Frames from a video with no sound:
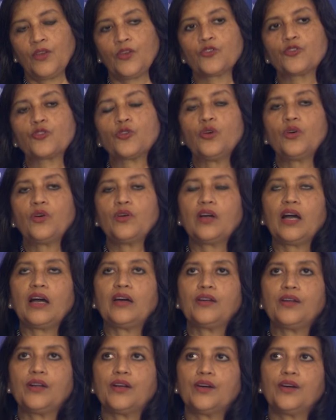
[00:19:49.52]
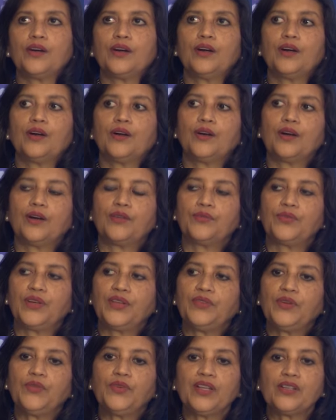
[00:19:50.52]
So our
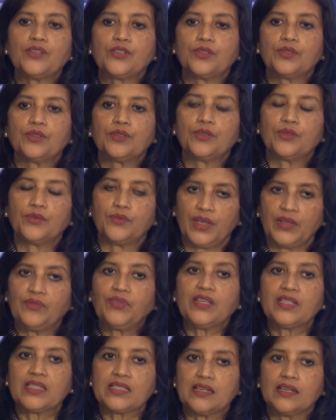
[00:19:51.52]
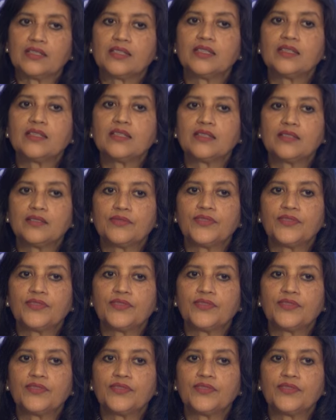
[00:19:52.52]
when we started